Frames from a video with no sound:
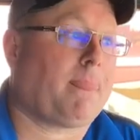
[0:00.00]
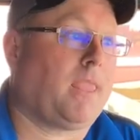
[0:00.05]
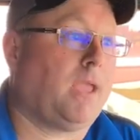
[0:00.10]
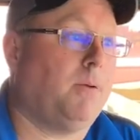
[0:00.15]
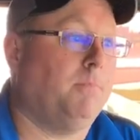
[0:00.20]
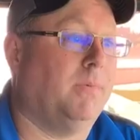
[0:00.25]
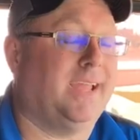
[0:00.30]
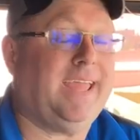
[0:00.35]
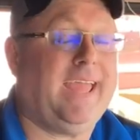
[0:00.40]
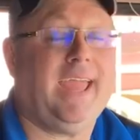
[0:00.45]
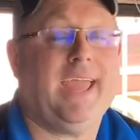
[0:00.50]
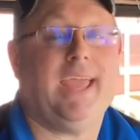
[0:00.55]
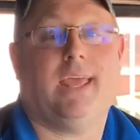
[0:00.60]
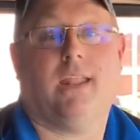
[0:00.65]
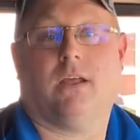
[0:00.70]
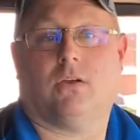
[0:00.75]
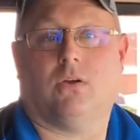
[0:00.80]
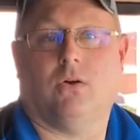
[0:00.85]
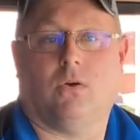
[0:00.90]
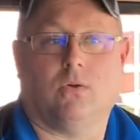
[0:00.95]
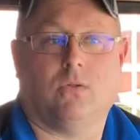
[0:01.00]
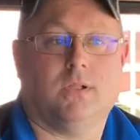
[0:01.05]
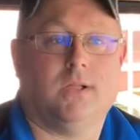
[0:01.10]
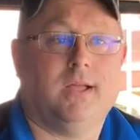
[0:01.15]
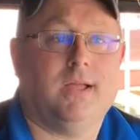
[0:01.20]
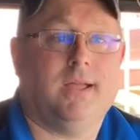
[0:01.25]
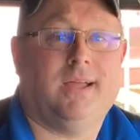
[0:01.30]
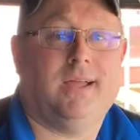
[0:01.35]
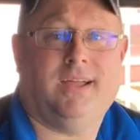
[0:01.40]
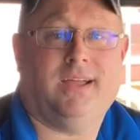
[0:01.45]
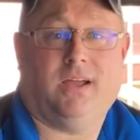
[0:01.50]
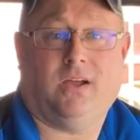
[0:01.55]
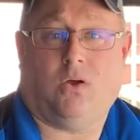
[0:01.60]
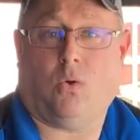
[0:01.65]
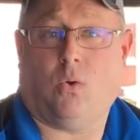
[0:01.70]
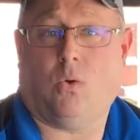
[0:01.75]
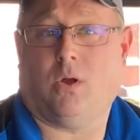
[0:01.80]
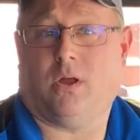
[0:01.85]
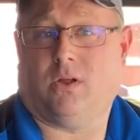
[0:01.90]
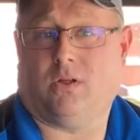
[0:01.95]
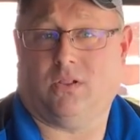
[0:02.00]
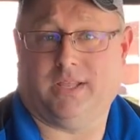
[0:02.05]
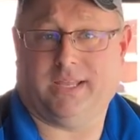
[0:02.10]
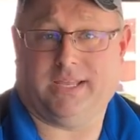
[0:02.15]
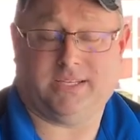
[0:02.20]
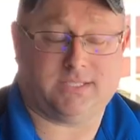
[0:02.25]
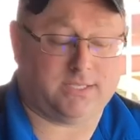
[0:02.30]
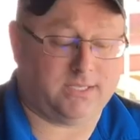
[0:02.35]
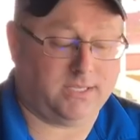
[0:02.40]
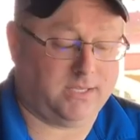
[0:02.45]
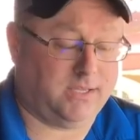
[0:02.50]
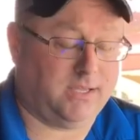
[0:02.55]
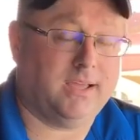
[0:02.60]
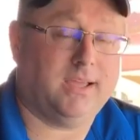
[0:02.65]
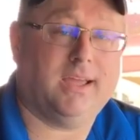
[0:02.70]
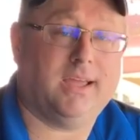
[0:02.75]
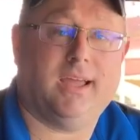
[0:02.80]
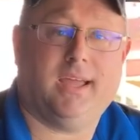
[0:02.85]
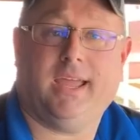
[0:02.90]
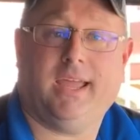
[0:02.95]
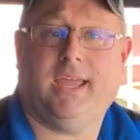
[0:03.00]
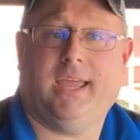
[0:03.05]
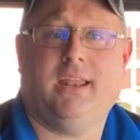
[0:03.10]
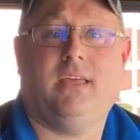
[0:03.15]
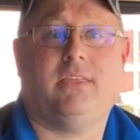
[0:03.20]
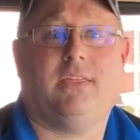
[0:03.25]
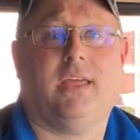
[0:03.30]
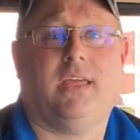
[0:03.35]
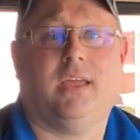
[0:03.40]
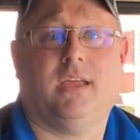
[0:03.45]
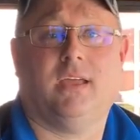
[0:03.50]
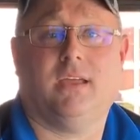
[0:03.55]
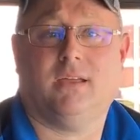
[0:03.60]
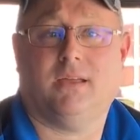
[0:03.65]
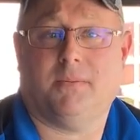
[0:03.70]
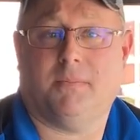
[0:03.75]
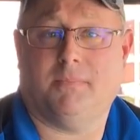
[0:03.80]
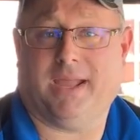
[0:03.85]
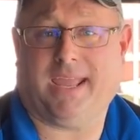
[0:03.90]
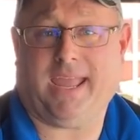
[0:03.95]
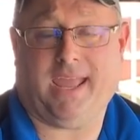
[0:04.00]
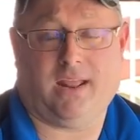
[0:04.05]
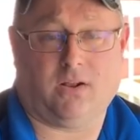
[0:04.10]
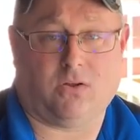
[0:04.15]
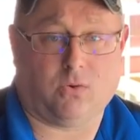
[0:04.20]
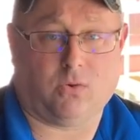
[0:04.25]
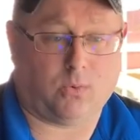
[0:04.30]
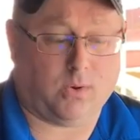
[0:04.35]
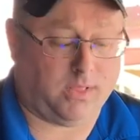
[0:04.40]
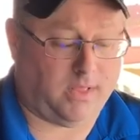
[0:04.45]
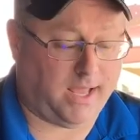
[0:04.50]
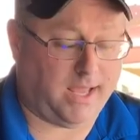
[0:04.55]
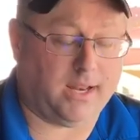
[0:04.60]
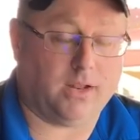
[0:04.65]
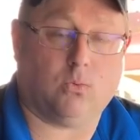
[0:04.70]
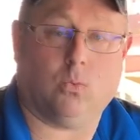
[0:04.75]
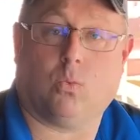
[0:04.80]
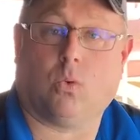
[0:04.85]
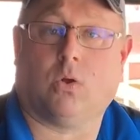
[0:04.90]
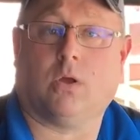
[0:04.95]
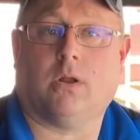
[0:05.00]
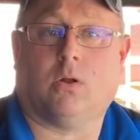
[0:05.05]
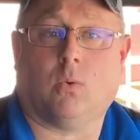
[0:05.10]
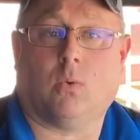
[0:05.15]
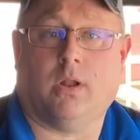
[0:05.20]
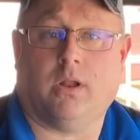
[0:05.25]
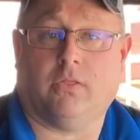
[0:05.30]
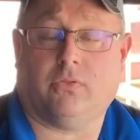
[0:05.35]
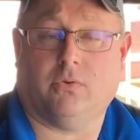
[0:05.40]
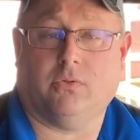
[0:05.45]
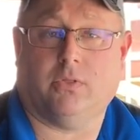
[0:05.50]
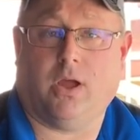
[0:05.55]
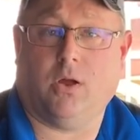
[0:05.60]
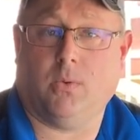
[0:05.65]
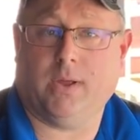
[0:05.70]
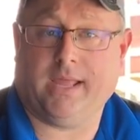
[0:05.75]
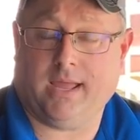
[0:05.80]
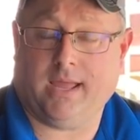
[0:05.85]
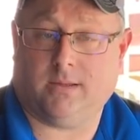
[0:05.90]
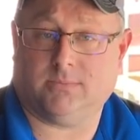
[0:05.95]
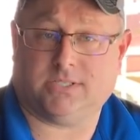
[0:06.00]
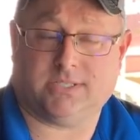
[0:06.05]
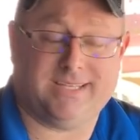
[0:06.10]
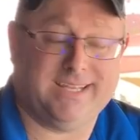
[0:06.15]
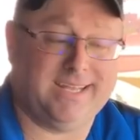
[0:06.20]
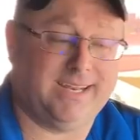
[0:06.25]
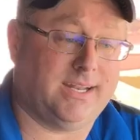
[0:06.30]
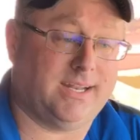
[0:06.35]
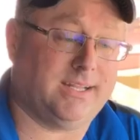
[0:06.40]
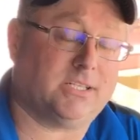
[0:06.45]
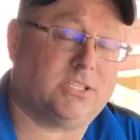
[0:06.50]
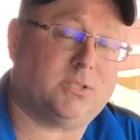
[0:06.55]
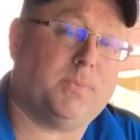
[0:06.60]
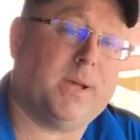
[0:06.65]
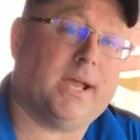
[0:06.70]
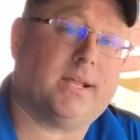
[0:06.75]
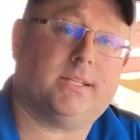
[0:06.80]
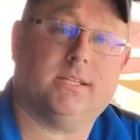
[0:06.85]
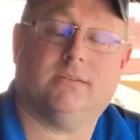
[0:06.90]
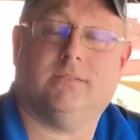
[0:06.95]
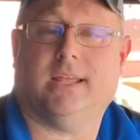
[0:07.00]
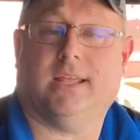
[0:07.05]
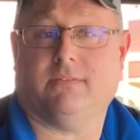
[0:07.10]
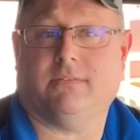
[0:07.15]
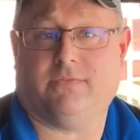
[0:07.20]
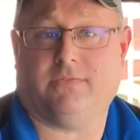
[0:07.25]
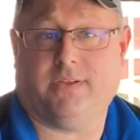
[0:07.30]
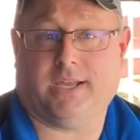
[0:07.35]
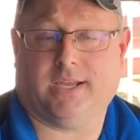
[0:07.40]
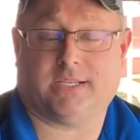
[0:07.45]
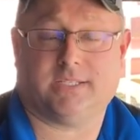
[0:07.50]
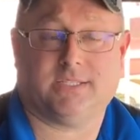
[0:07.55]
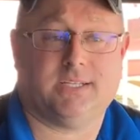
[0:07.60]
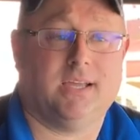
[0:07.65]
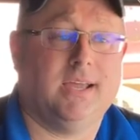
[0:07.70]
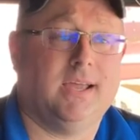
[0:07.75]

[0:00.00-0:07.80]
mechanical, oil leaks, anything mechanical related, we're going to run it through the OEMs, get it inspected and fixed.